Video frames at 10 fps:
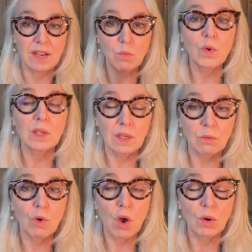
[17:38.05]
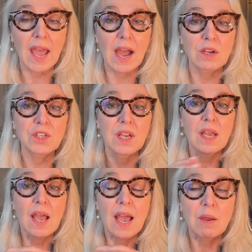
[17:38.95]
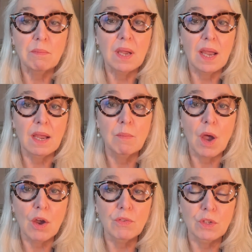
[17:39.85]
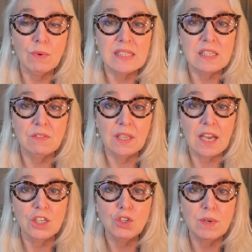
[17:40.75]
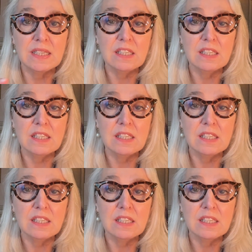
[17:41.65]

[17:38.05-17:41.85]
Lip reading: It will roll out over the rest of the country.